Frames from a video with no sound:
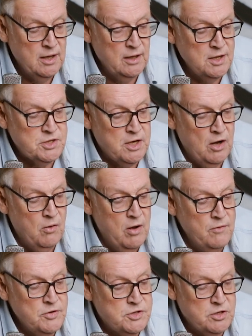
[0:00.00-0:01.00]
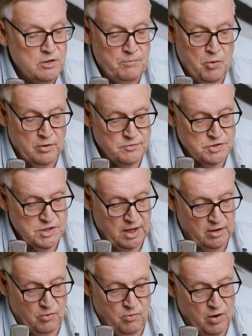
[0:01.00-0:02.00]
Let's go over to the book of
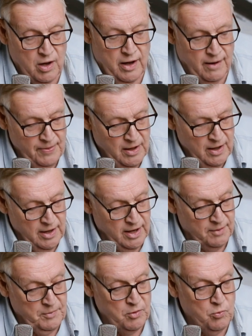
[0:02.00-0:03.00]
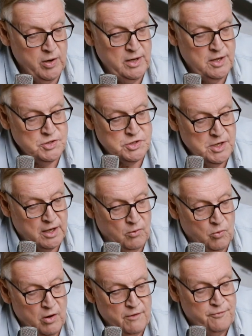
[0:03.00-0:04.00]
Zechariah, and we read in
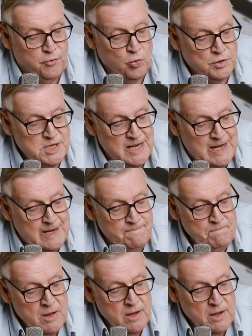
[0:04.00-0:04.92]
Zechariah 14,